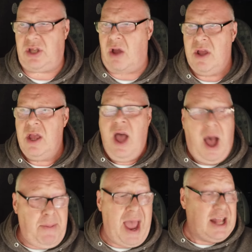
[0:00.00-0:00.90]
you don't...
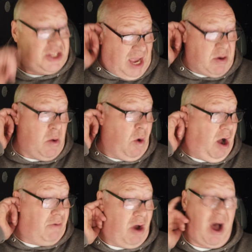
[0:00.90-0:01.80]
I tell you
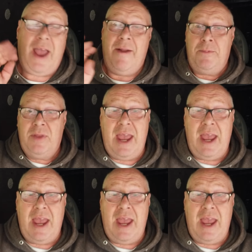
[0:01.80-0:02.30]
what, right?